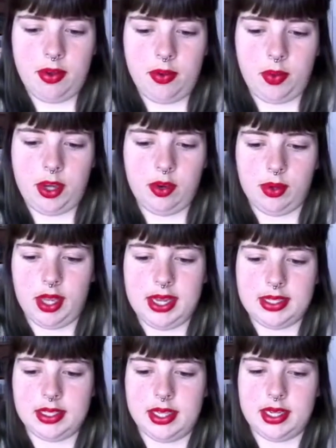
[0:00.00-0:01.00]
when you
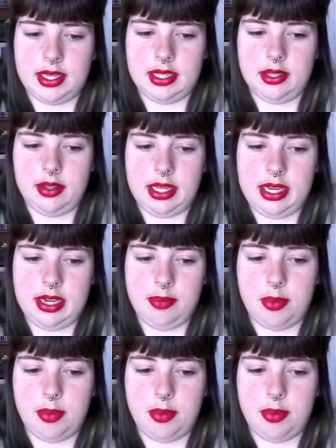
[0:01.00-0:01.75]
realize that the